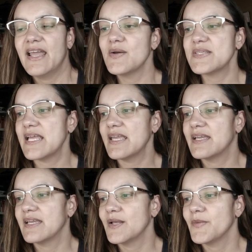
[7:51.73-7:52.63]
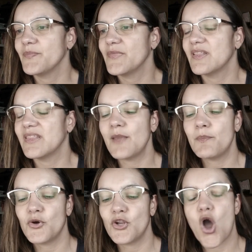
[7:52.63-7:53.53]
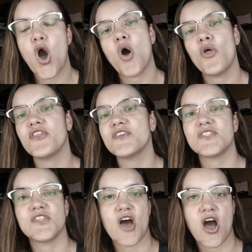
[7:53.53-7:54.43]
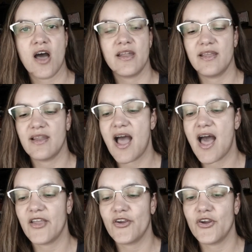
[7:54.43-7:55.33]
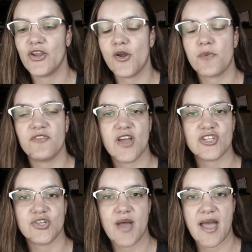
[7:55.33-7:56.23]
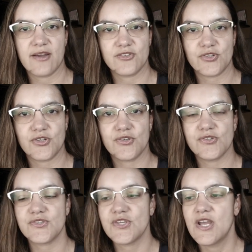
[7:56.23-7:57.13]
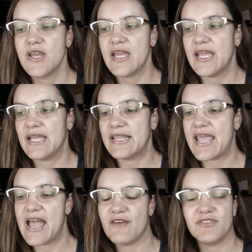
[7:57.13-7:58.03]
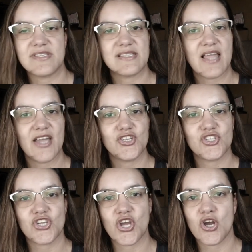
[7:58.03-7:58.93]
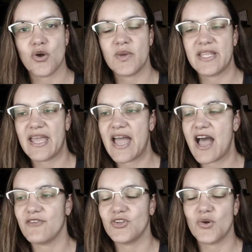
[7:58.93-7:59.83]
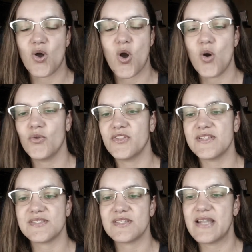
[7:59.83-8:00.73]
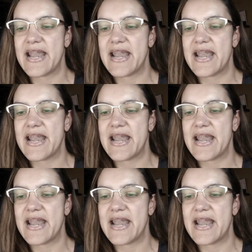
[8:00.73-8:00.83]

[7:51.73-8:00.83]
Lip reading: And I was like, they put all this thought and hire, professional actors, and they have the slideshow, and they have, all this